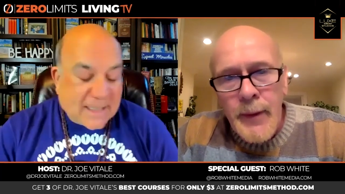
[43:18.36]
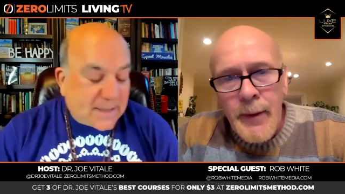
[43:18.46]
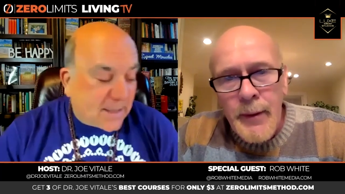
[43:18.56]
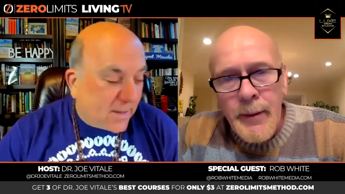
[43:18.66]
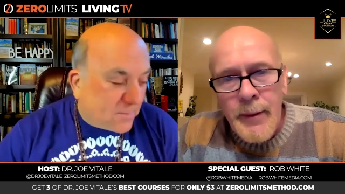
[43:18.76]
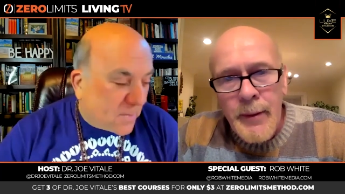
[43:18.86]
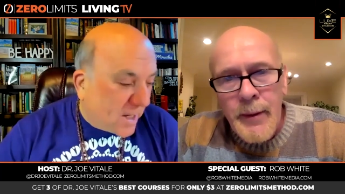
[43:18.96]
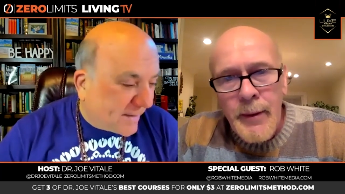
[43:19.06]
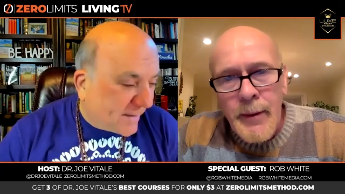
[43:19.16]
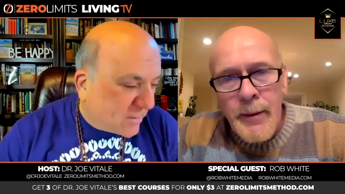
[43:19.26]
Speaker 1: that's a
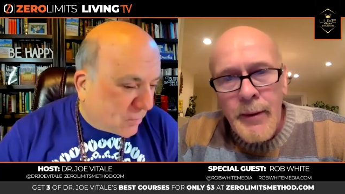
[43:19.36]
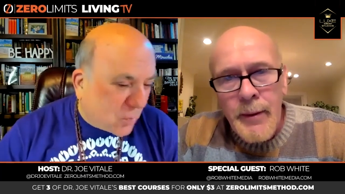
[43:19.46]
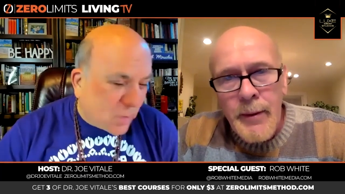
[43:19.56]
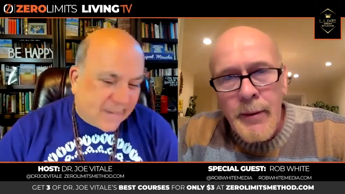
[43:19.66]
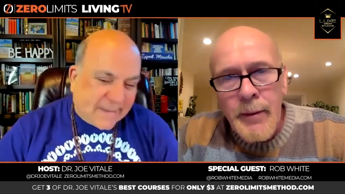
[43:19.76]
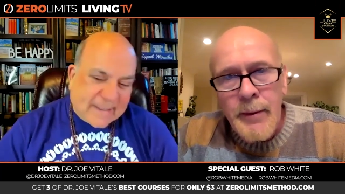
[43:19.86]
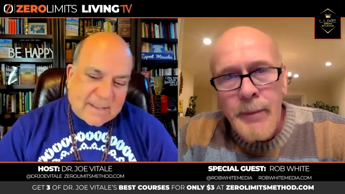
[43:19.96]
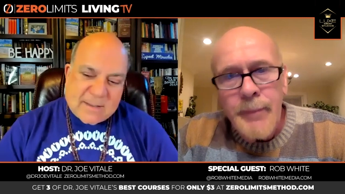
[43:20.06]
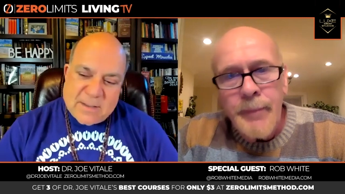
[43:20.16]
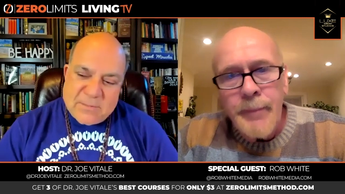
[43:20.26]
hypnotic story that
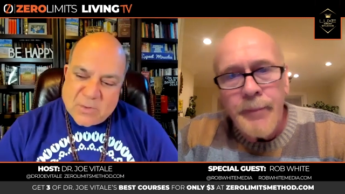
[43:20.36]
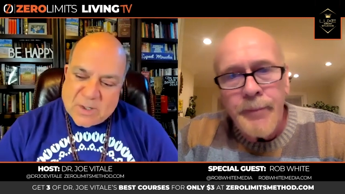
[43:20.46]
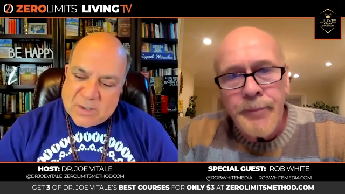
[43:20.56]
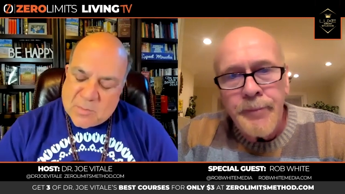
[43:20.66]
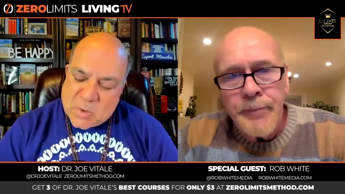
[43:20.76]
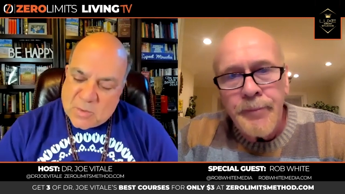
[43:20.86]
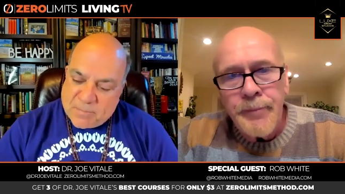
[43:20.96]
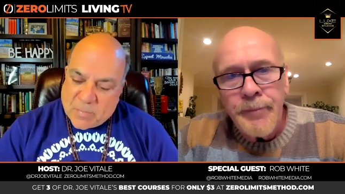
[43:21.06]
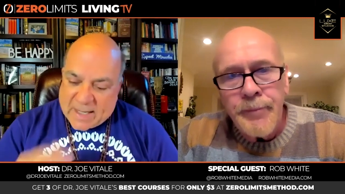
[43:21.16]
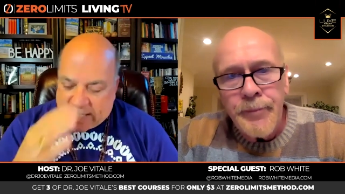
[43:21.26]
is unforgettable.
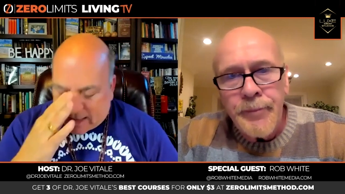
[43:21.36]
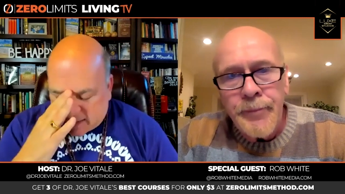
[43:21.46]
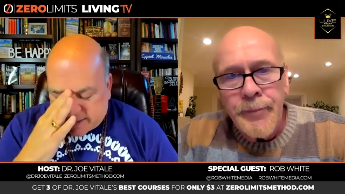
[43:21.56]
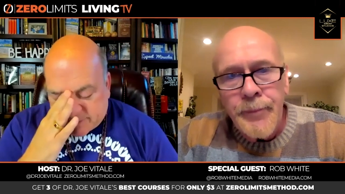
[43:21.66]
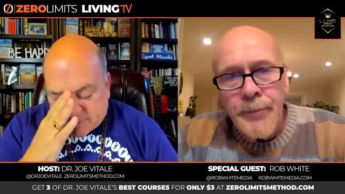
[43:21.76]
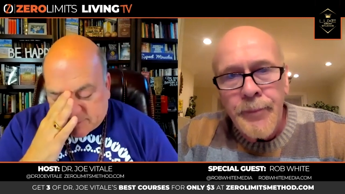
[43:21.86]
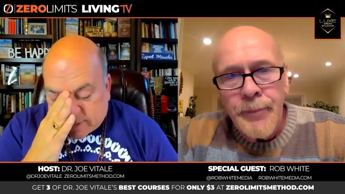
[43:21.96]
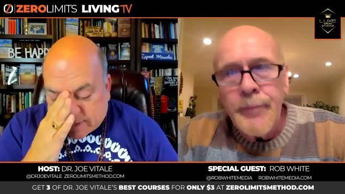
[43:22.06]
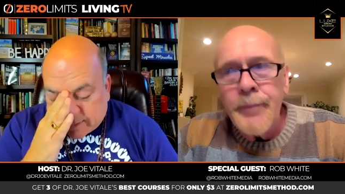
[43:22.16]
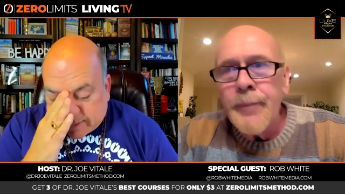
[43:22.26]
Um,
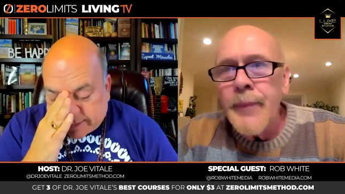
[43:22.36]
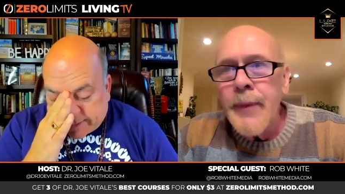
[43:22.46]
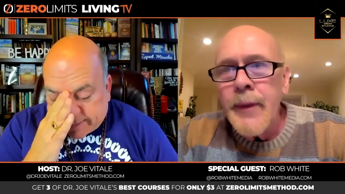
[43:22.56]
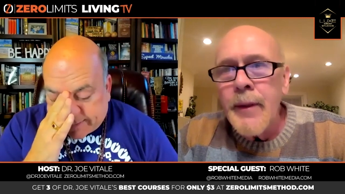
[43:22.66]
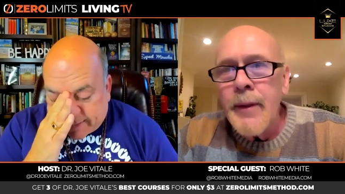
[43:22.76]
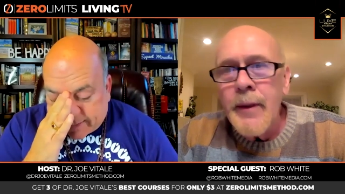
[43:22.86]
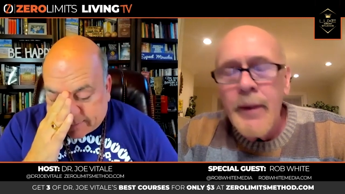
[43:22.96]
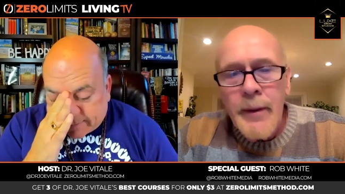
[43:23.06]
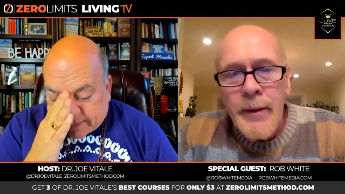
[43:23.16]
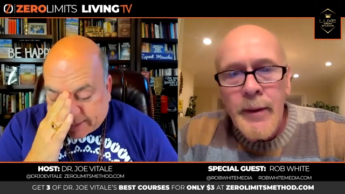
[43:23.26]

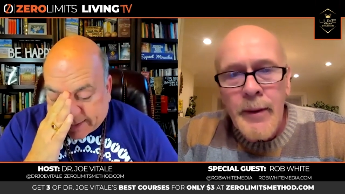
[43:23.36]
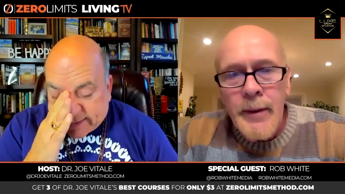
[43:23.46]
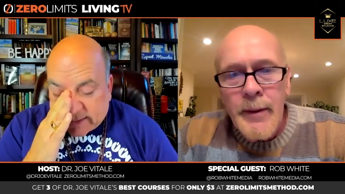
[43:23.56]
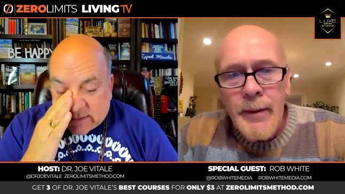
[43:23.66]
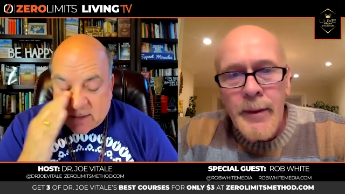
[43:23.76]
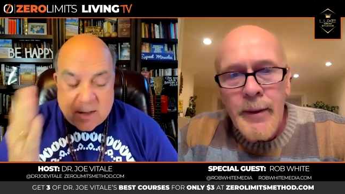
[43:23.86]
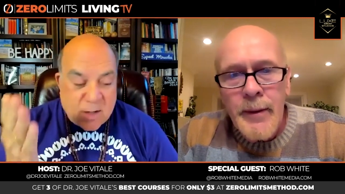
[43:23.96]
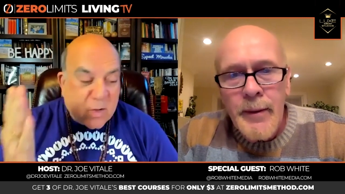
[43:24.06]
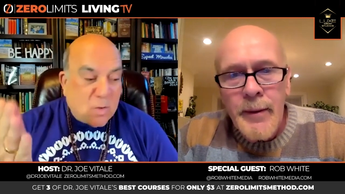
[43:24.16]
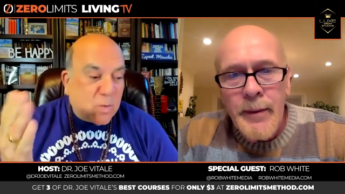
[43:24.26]
I need to
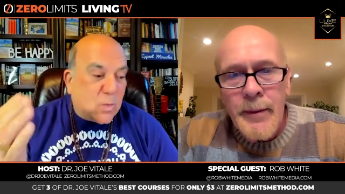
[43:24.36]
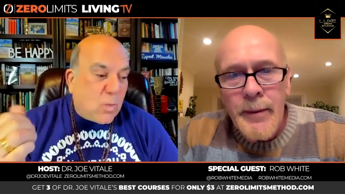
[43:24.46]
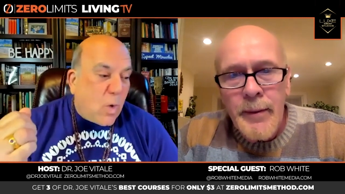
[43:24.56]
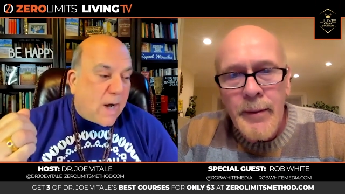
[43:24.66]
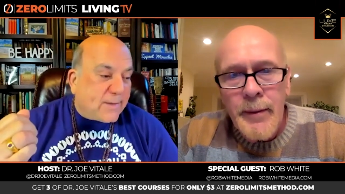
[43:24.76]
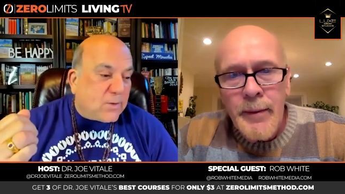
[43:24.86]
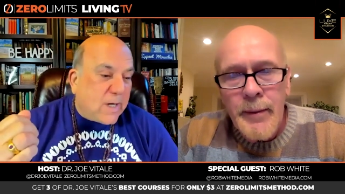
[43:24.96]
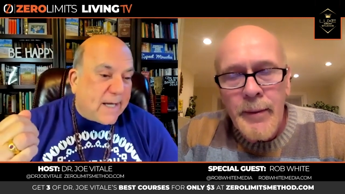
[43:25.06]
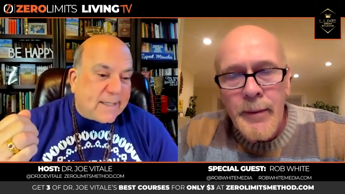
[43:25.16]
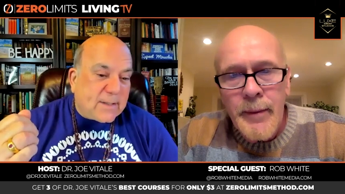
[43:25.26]
know why you
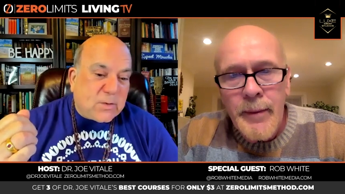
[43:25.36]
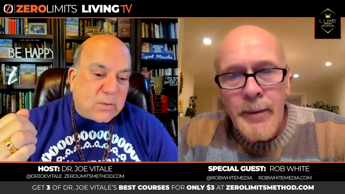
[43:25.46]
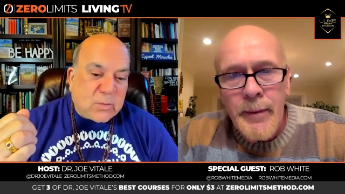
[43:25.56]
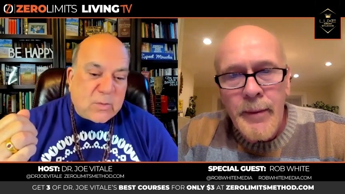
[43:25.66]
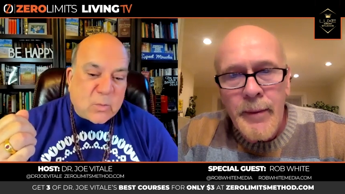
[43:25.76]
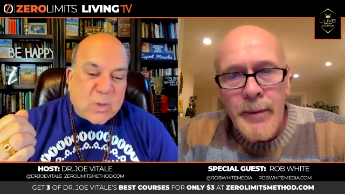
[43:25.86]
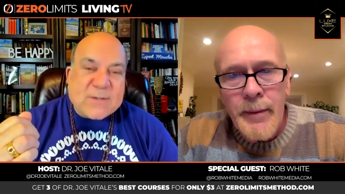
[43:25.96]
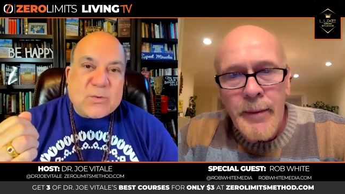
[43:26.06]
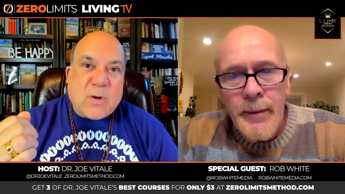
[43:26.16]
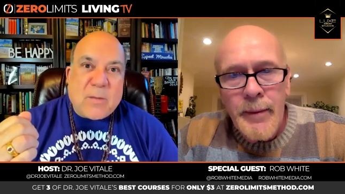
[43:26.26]
got into the
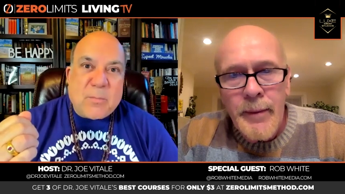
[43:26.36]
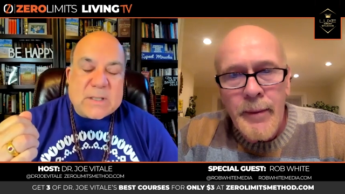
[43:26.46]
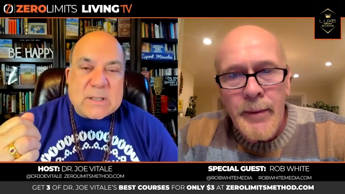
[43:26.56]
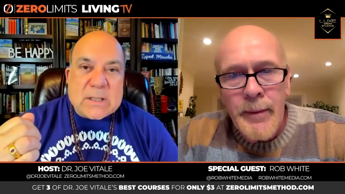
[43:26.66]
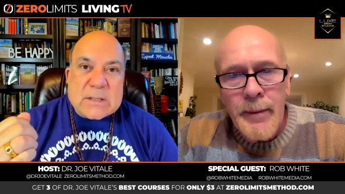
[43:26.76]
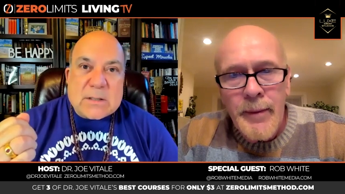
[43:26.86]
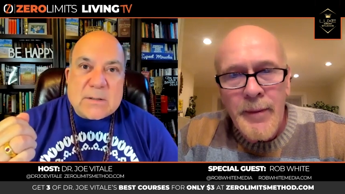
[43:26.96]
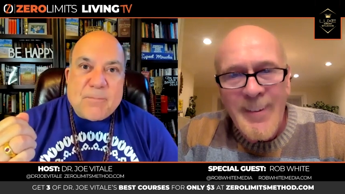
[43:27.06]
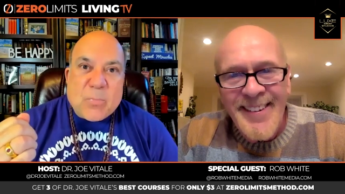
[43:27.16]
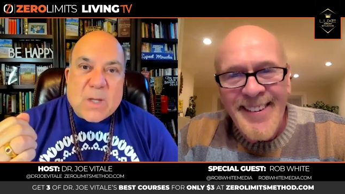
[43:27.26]
restaurant business.
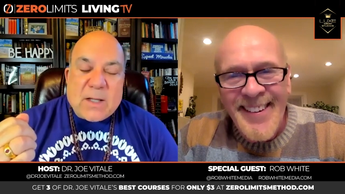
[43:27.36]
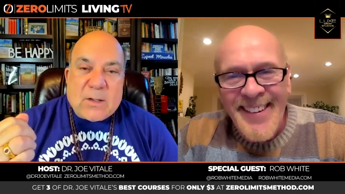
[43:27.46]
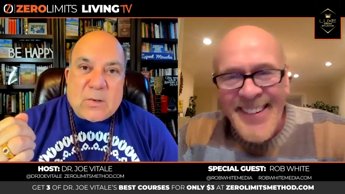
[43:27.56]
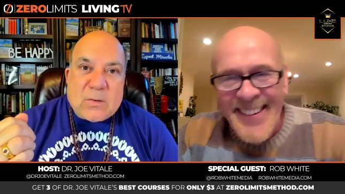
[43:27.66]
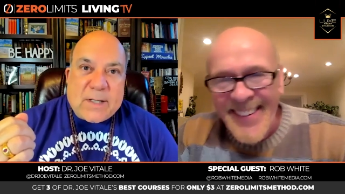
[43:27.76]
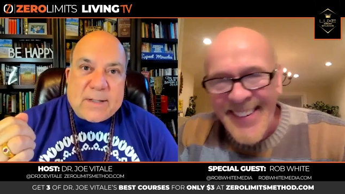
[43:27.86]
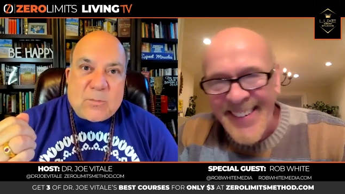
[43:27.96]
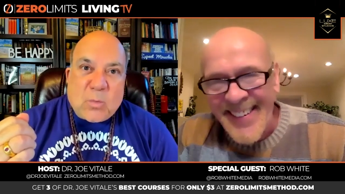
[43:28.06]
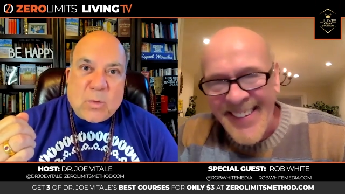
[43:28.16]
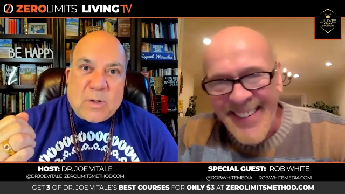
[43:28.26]
You did
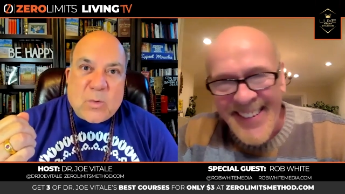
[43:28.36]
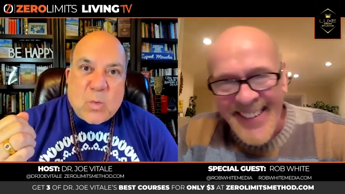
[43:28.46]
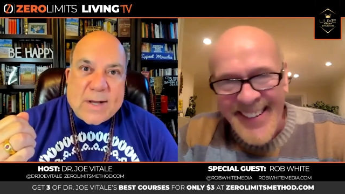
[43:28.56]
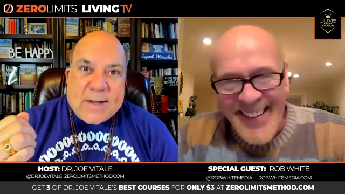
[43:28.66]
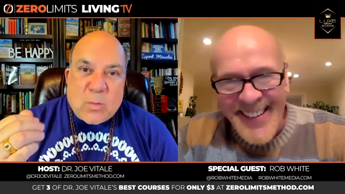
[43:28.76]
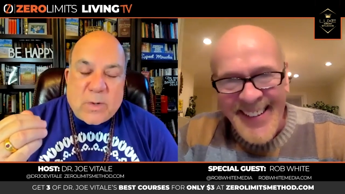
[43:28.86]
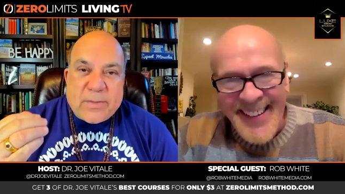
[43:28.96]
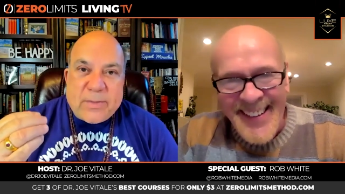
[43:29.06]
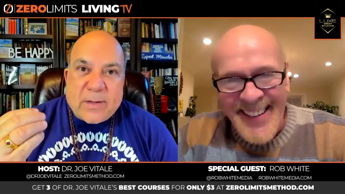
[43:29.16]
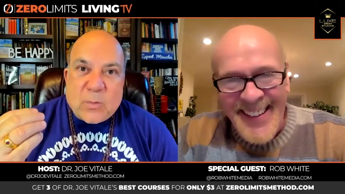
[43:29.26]
really well
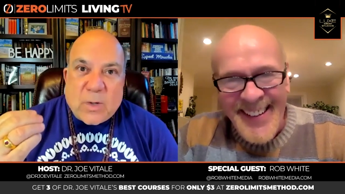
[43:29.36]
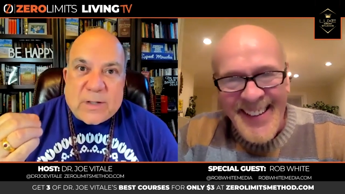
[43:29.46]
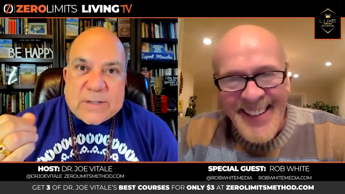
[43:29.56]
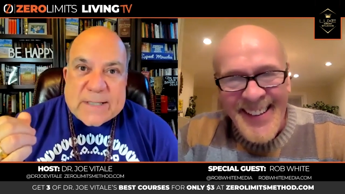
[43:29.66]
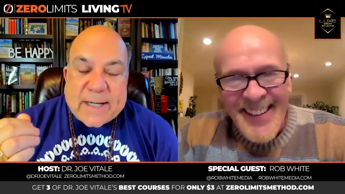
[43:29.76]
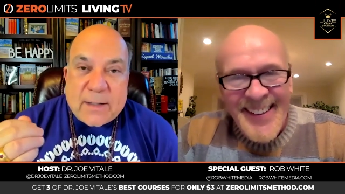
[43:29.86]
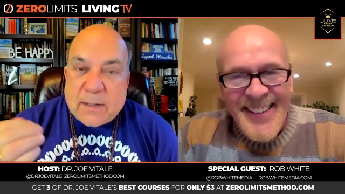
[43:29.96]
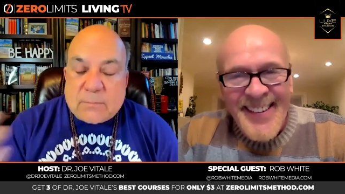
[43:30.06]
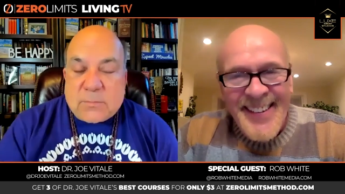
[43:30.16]
with the real estate, and